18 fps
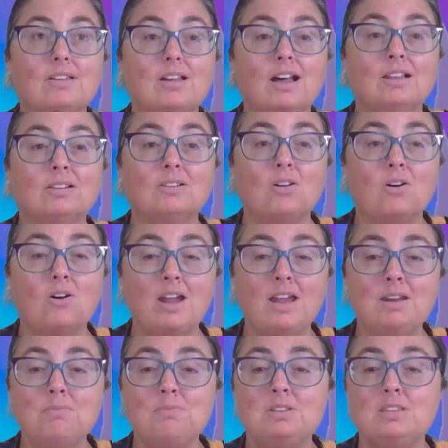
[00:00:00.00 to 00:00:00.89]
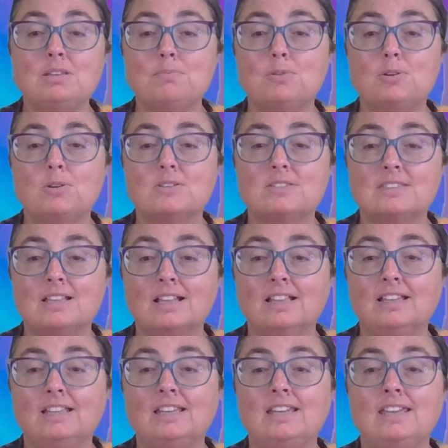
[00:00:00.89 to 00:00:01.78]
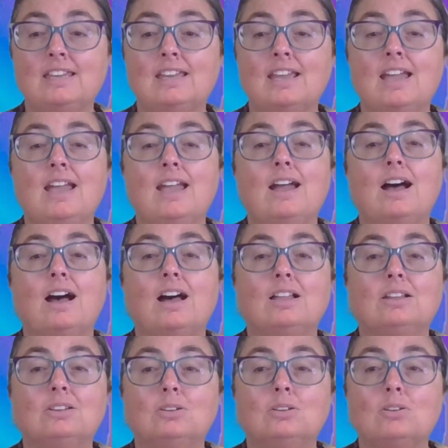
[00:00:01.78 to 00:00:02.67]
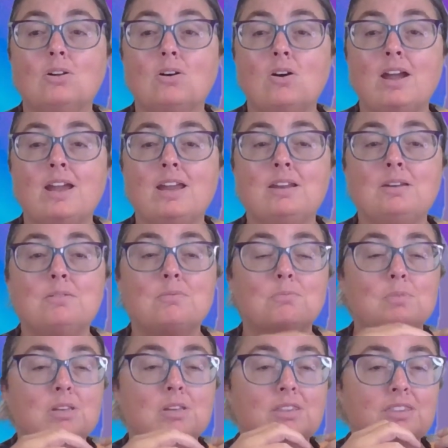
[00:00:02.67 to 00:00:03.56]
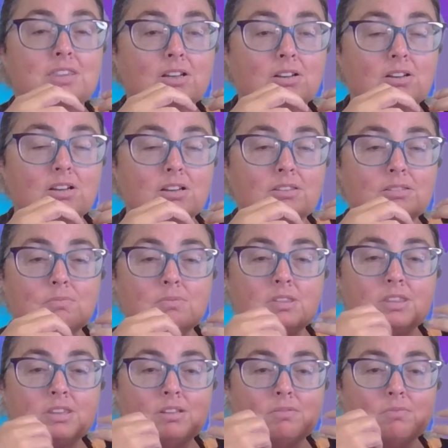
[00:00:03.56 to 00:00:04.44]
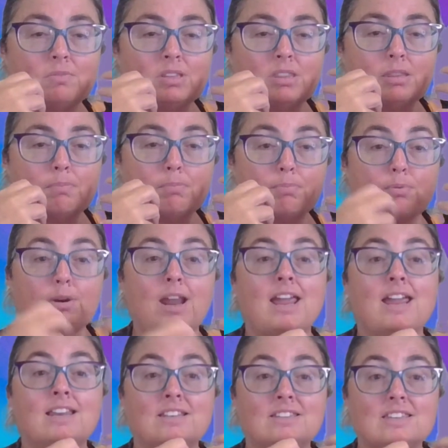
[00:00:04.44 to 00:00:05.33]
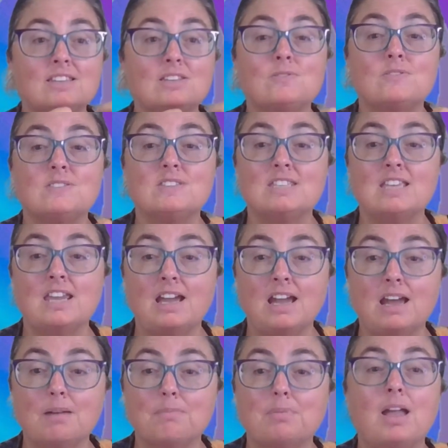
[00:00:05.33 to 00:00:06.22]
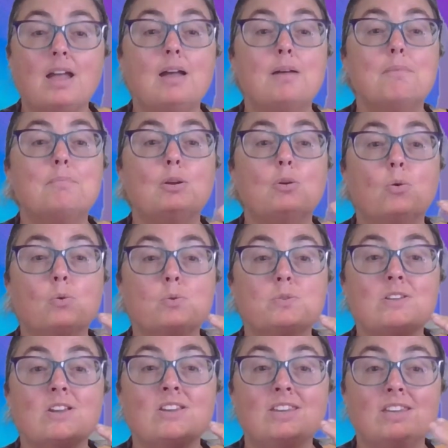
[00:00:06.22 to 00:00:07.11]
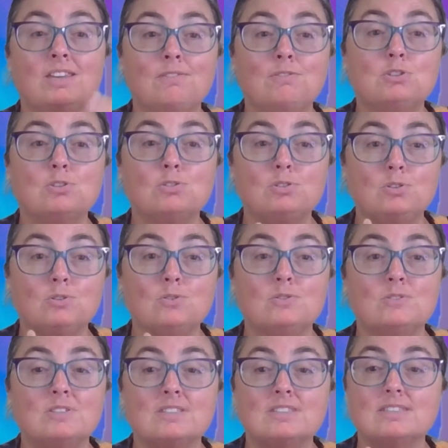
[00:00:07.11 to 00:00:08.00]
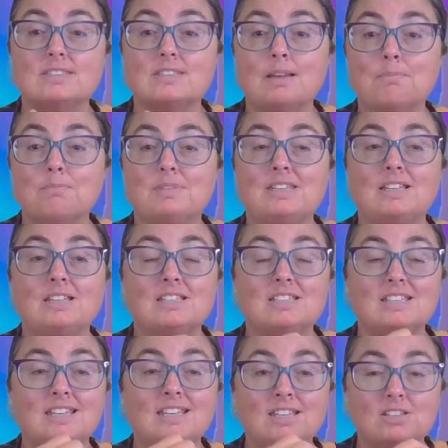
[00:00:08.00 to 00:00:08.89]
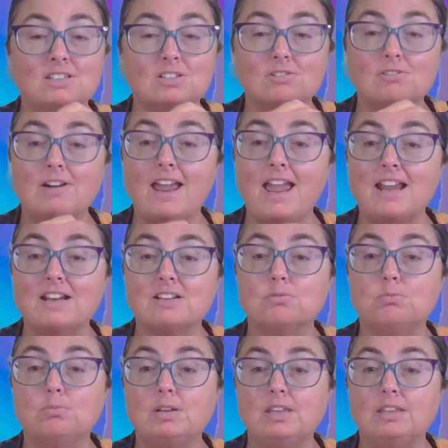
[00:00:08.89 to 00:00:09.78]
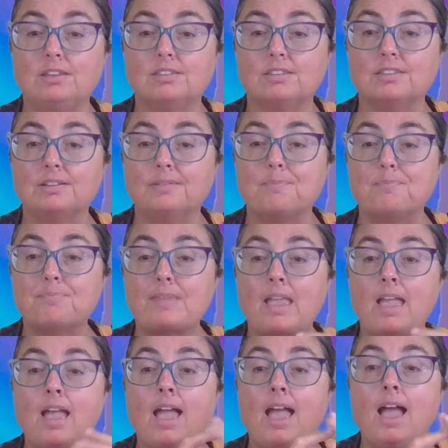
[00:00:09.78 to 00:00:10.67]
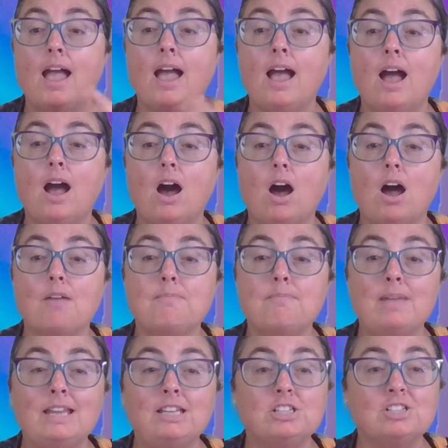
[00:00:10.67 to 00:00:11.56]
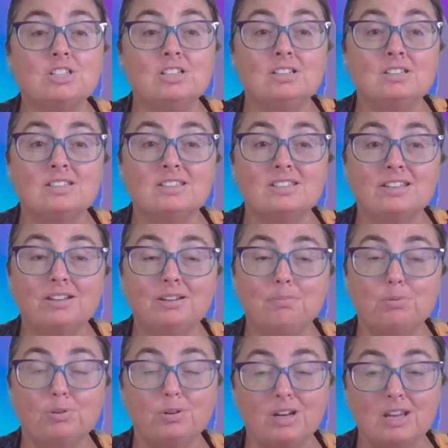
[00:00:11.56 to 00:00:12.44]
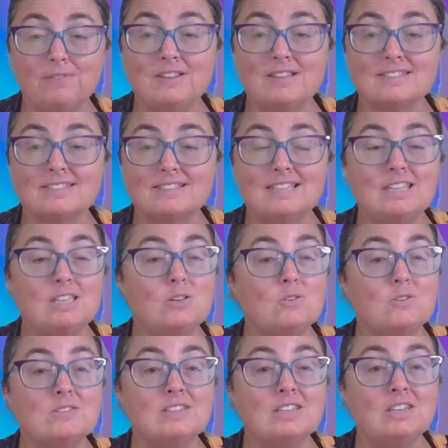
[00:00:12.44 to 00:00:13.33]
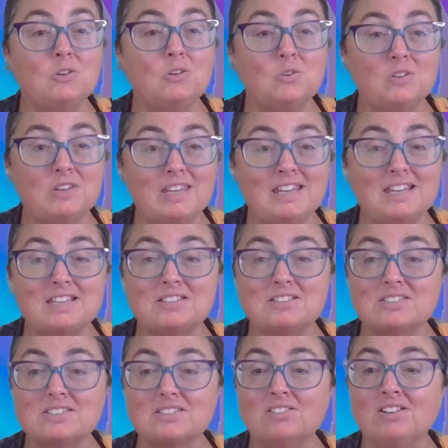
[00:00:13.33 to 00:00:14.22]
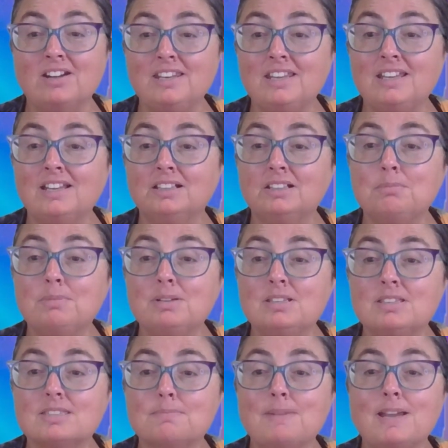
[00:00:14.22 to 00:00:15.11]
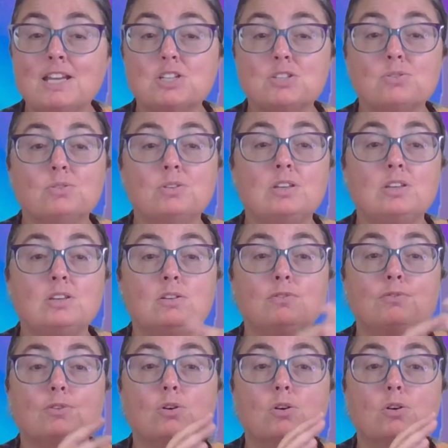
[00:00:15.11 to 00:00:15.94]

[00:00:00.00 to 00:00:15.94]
align with your personality, align with the brand that you've set up, but also gives your users something to interact with. I mentioned previously using unique design elements. Make sure that you